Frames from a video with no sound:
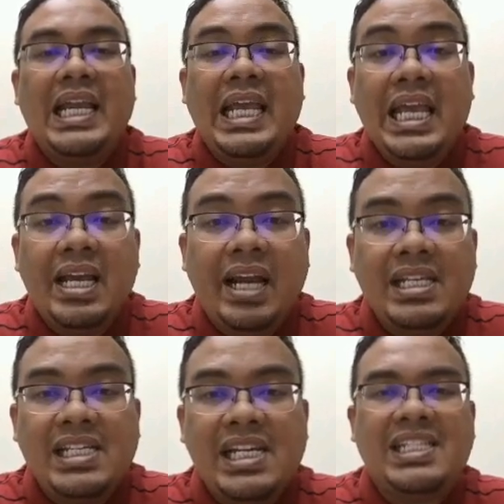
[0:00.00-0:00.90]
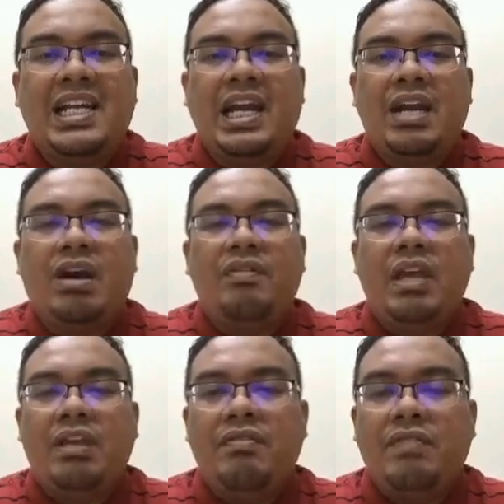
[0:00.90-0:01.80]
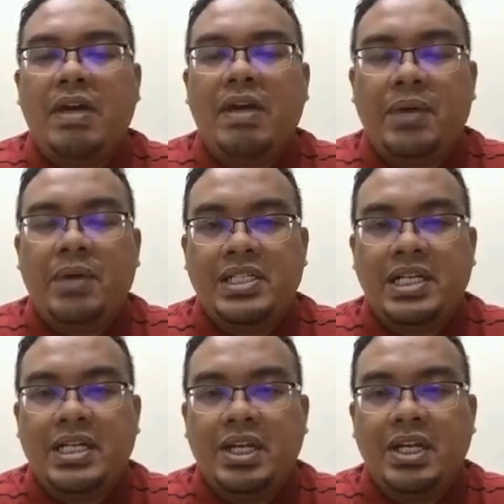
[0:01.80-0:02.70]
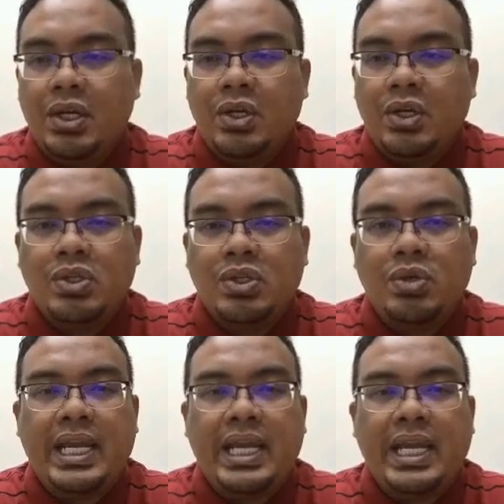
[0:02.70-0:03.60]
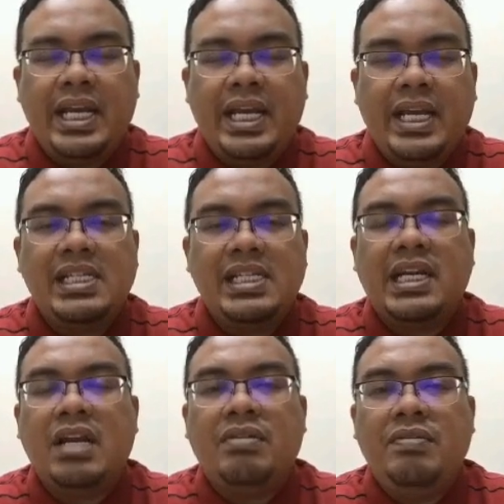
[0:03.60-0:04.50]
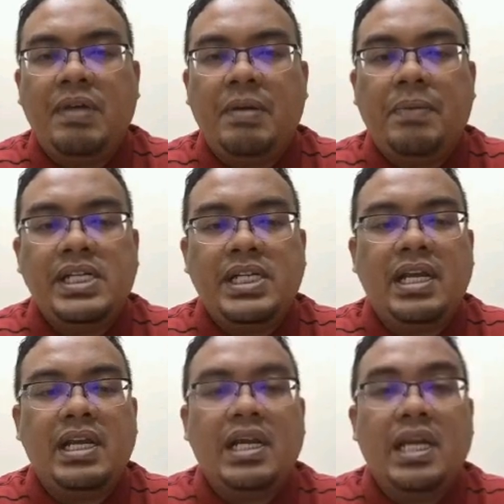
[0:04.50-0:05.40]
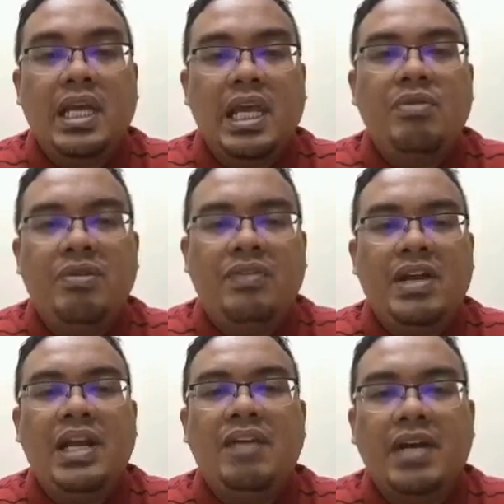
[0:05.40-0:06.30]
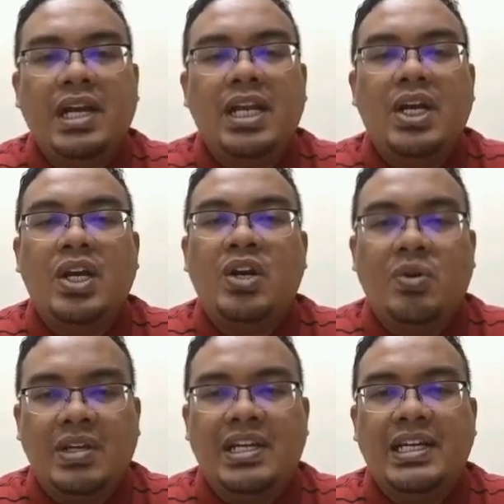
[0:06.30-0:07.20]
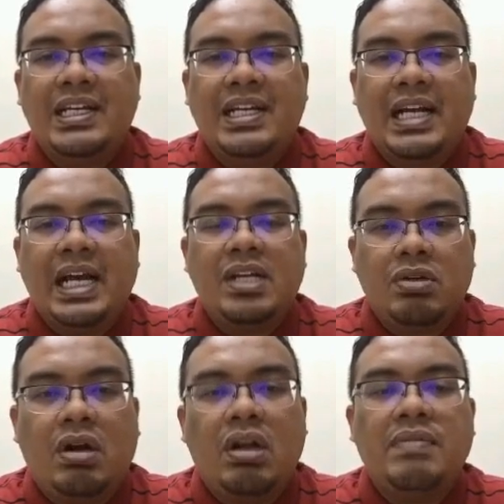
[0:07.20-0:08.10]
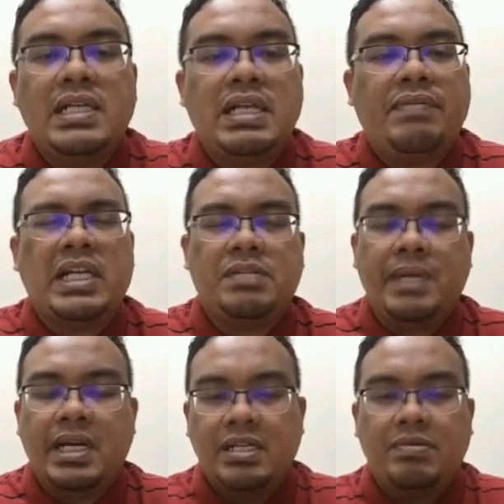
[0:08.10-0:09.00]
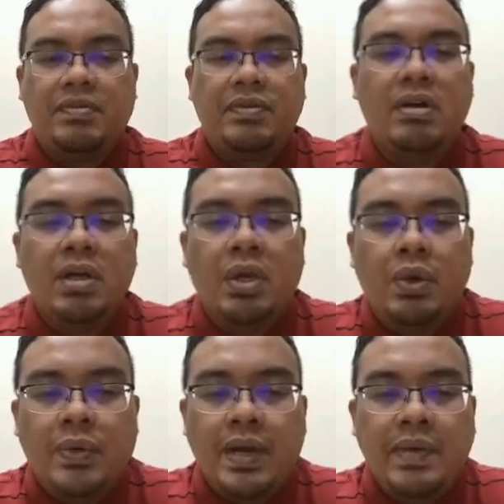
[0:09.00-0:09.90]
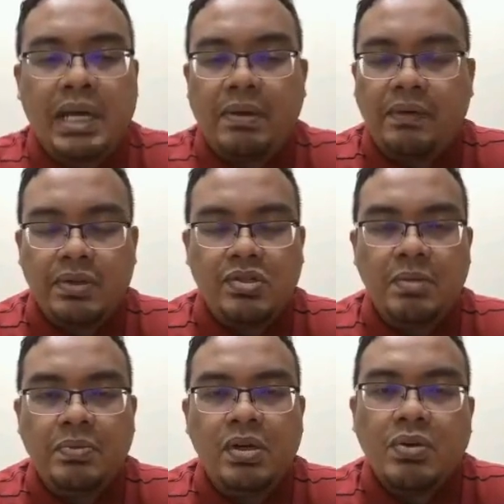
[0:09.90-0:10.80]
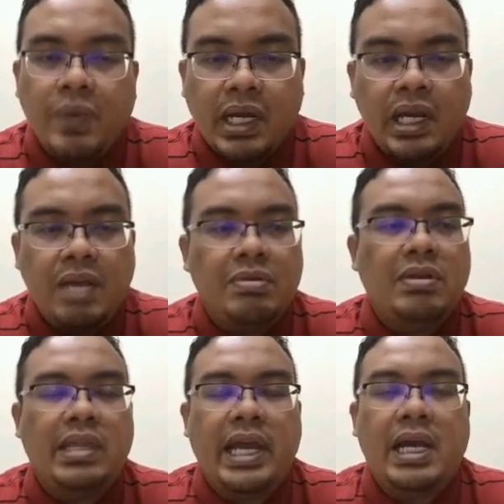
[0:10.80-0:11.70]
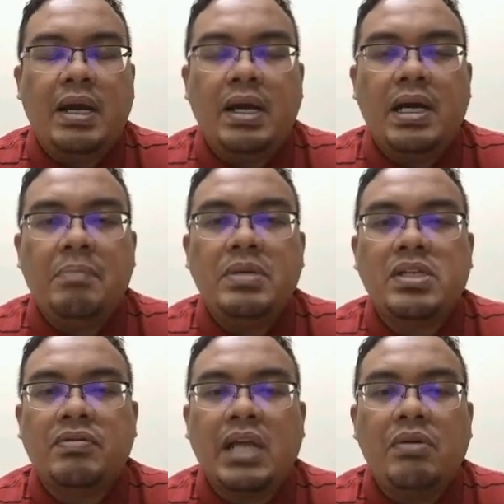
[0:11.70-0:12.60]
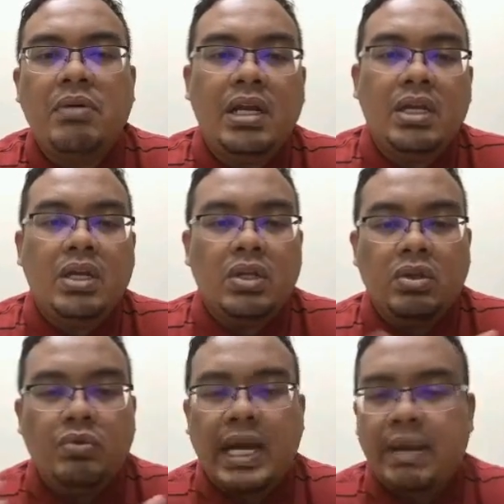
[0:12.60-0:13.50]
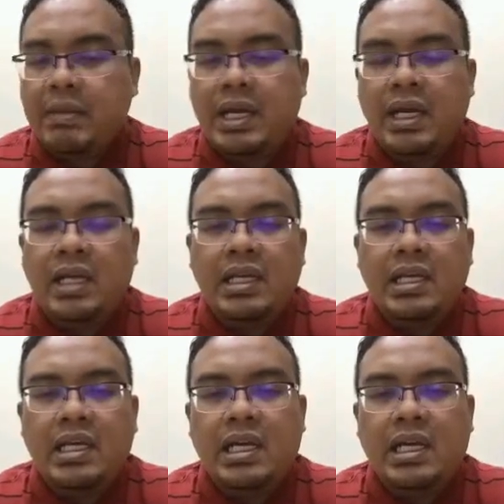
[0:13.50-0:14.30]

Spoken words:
It increases the rate of evaporation. So when it increases the rate of evaporation, he will feel even colder, right? So all of us have experienced this before. When we come out from the swimming pool, quickly we will take a piece of towel to wipe the